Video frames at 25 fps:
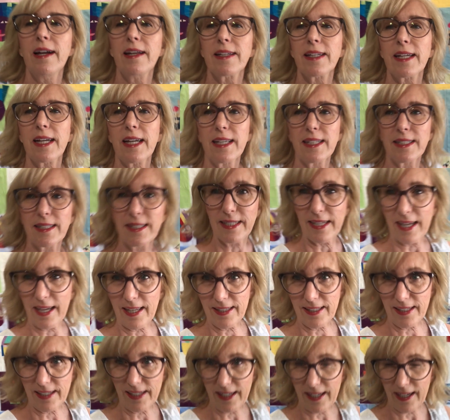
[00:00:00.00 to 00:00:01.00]
Diane
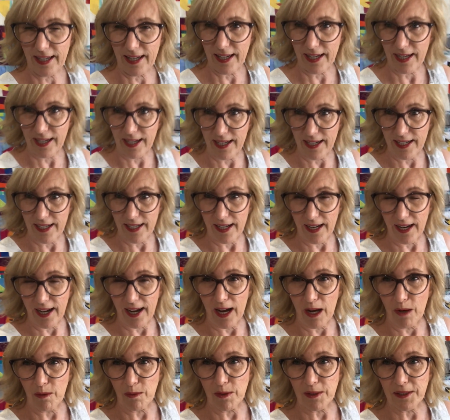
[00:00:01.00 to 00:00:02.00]
Stanley, and
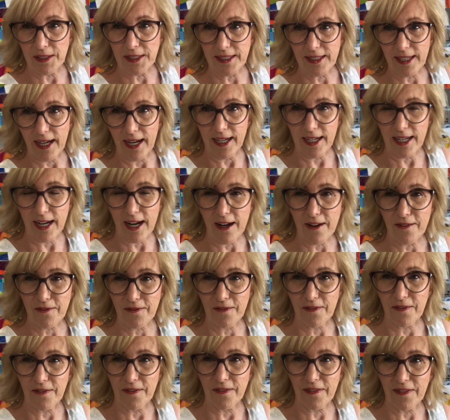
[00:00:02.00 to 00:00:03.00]
I will sign off.
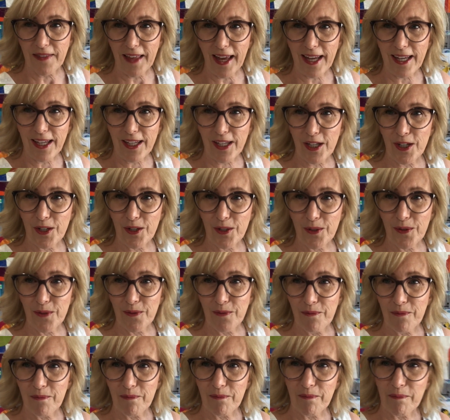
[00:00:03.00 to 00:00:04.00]
Thank you.
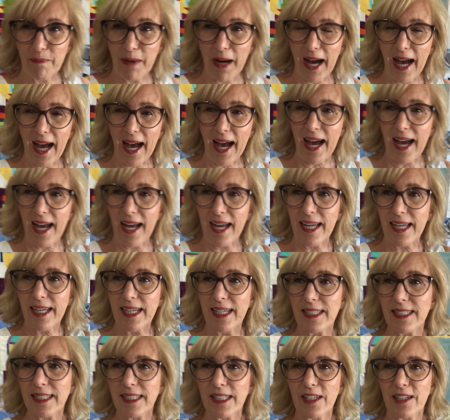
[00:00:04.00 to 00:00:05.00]
Bye.
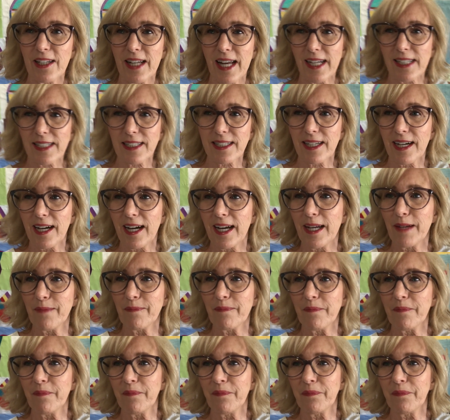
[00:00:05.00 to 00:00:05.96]
See you next time.